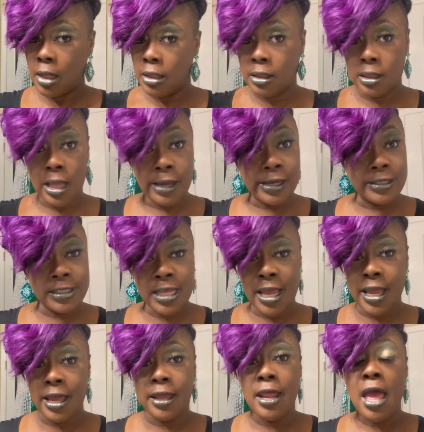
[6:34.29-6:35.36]
Like I
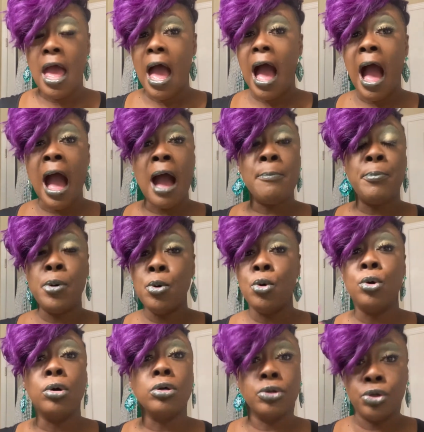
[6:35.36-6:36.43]
said, I
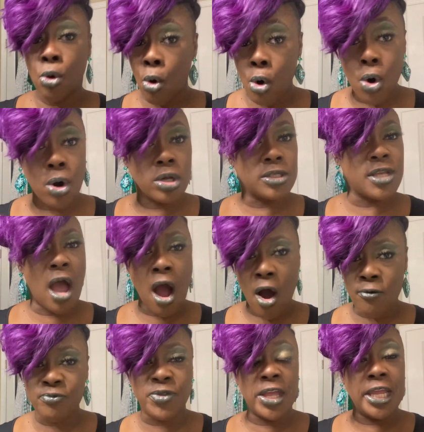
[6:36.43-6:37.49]
pull doors
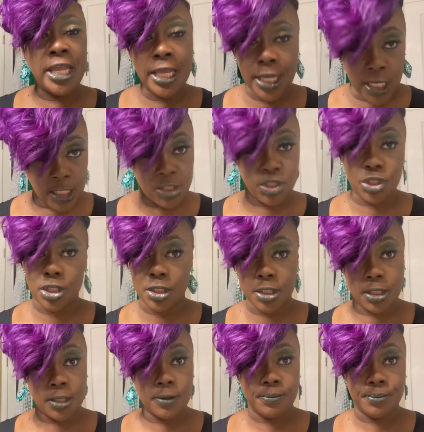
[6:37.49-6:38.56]
off the
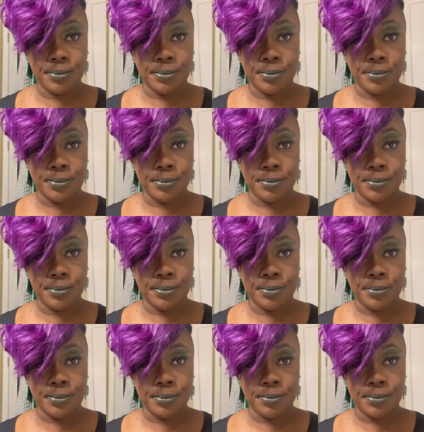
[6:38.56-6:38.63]
hinges.